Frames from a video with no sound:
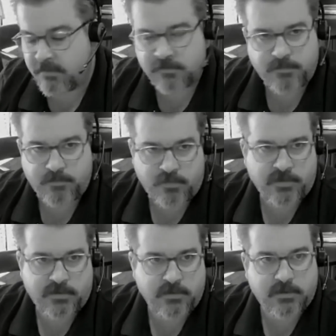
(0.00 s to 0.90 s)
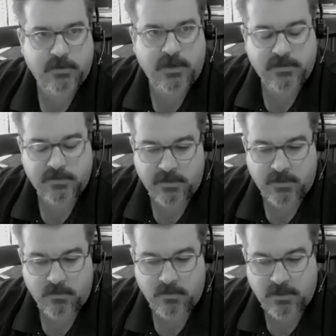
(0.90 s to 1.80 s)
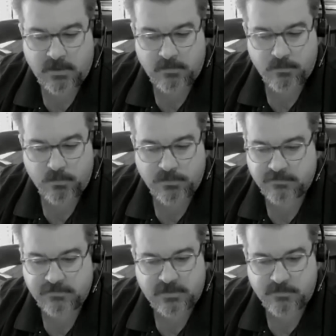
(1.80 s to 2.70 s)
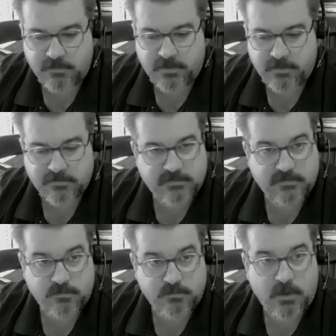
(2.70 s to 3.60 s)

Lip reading: those are pretty clear cut. We just sent them a letter that says,